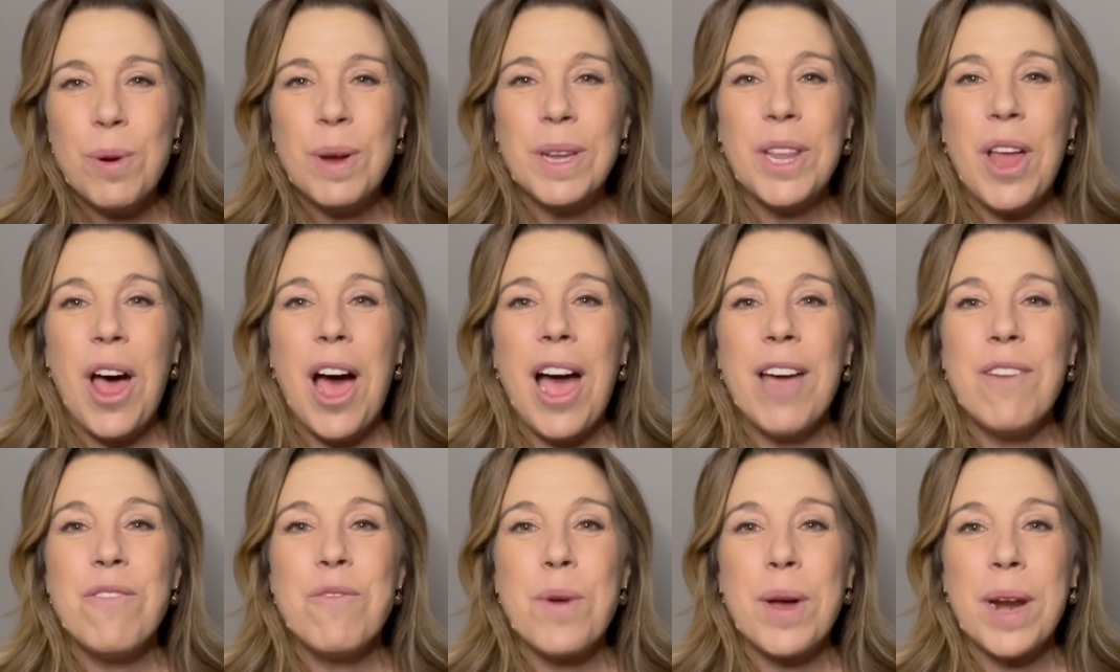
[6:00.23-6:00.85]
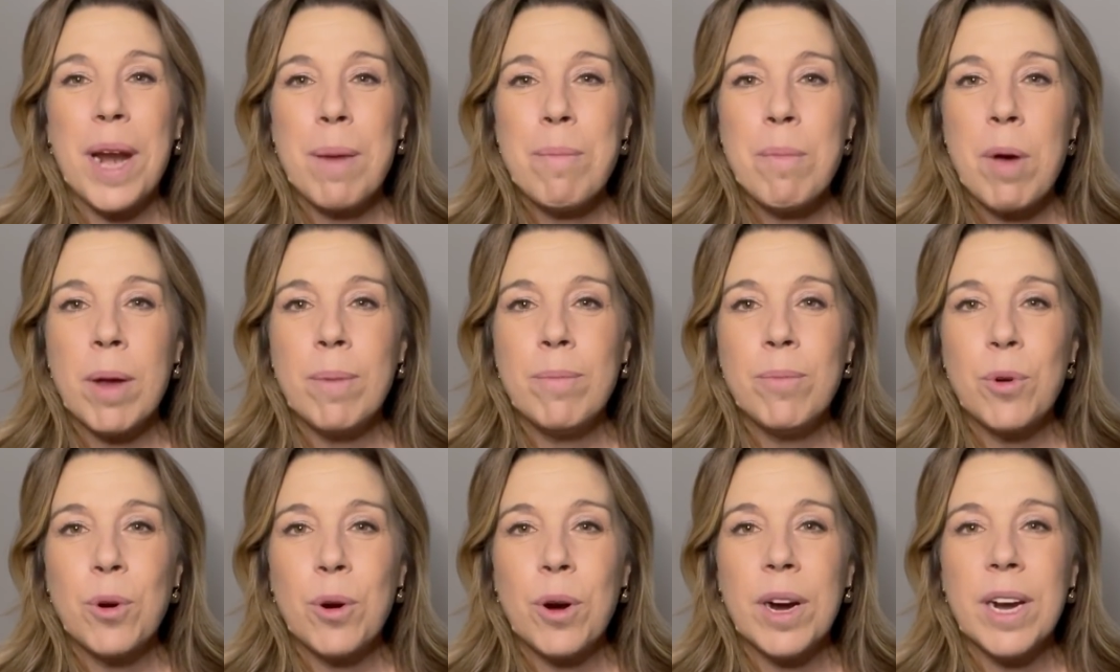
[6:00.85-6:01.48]
a live when I'm on
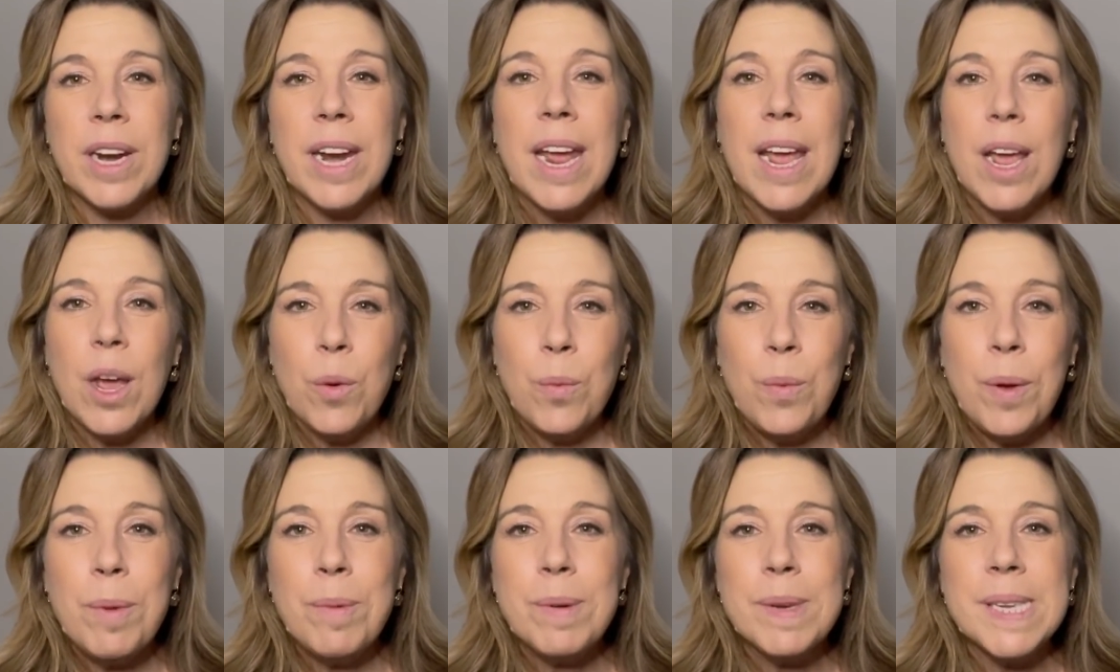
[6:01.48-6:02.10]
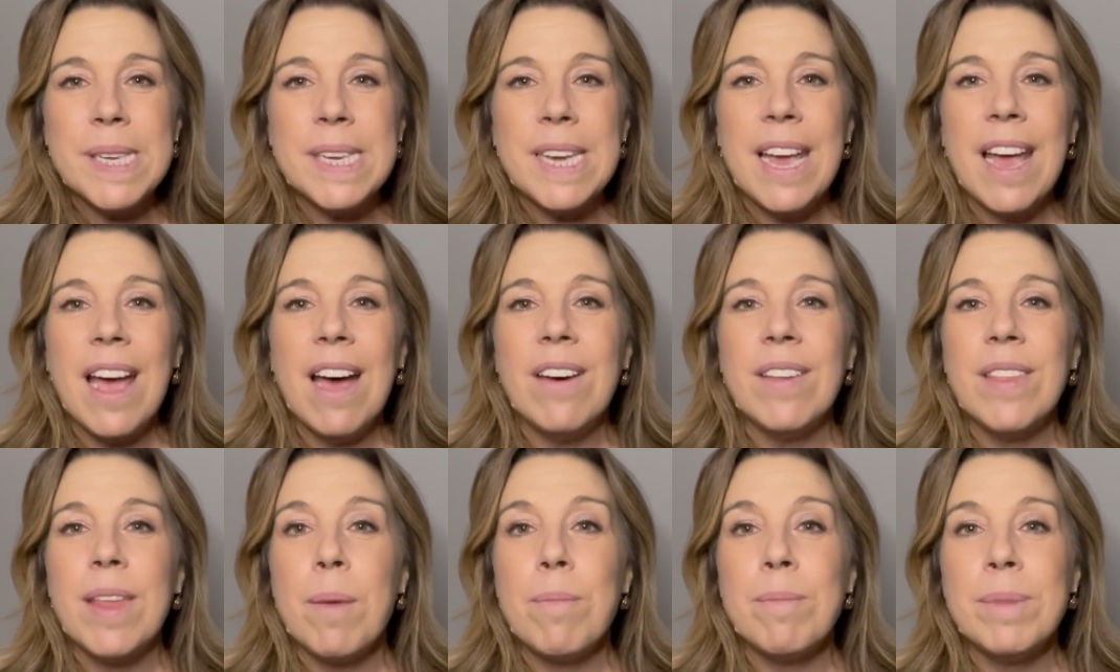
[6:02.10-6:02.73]
board. We will see
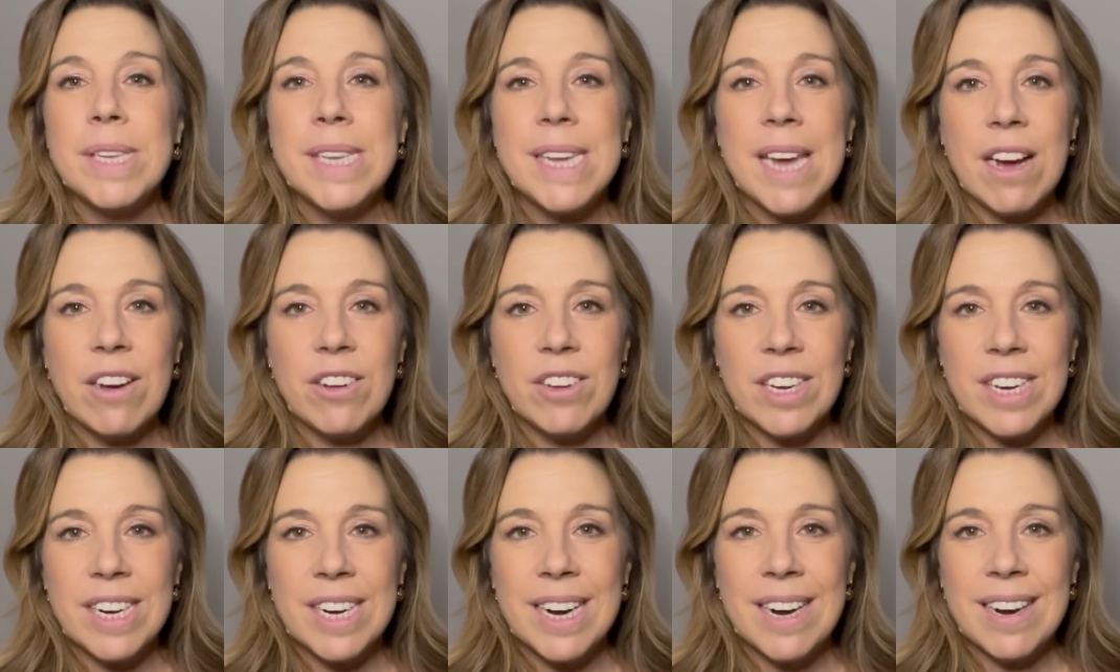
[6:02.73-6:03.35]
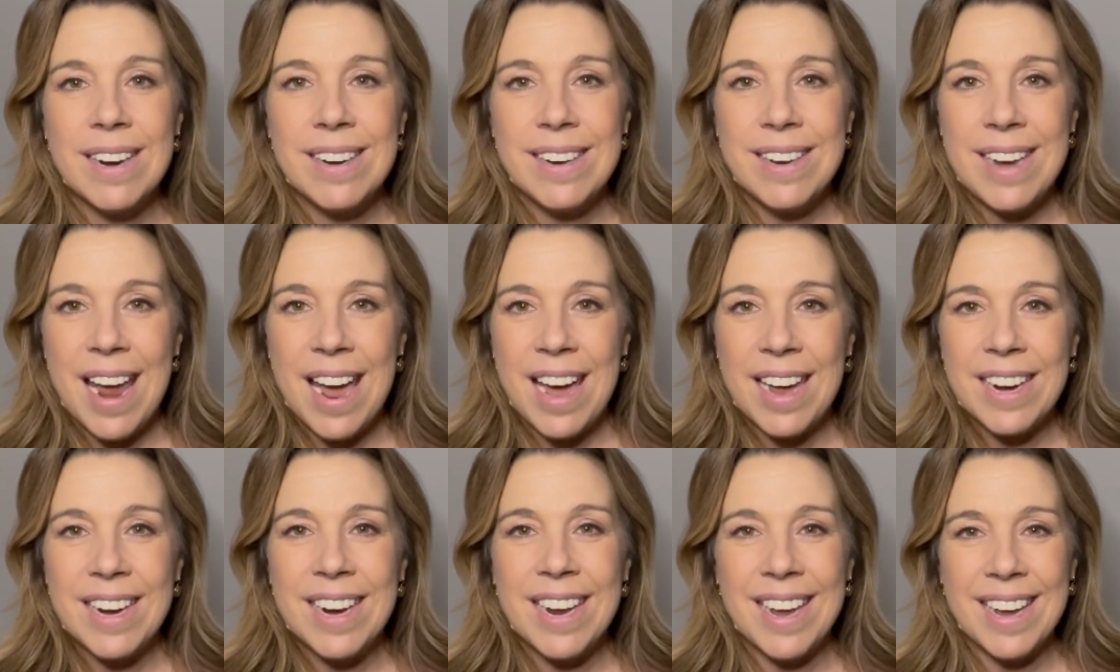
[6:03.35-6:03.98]
how that medallion
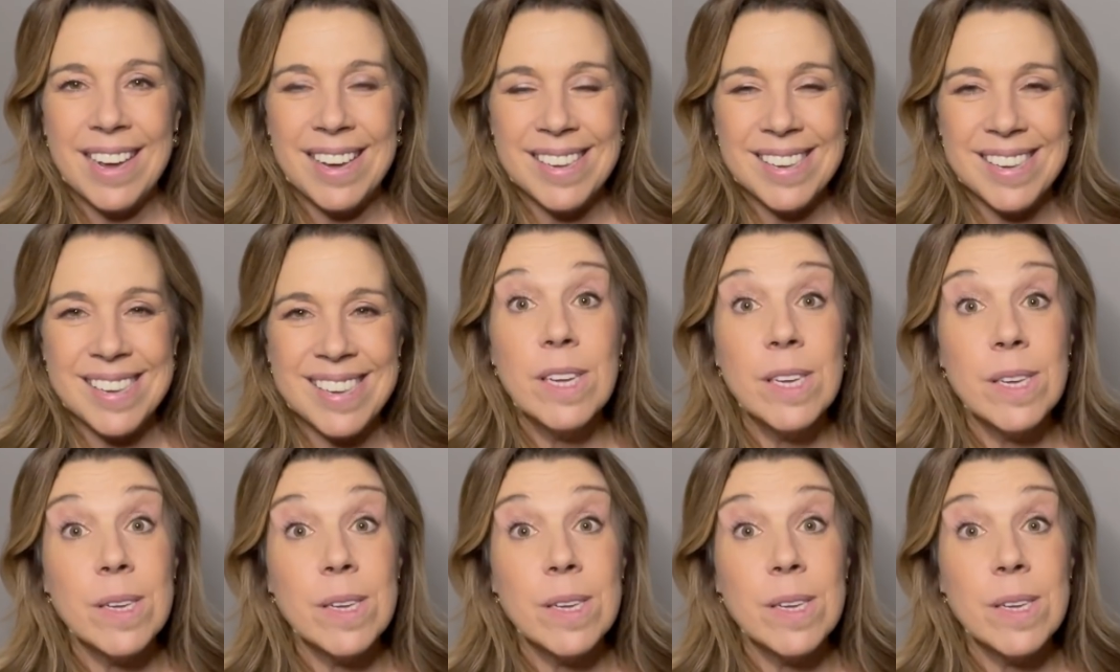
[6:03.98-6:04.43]
net is.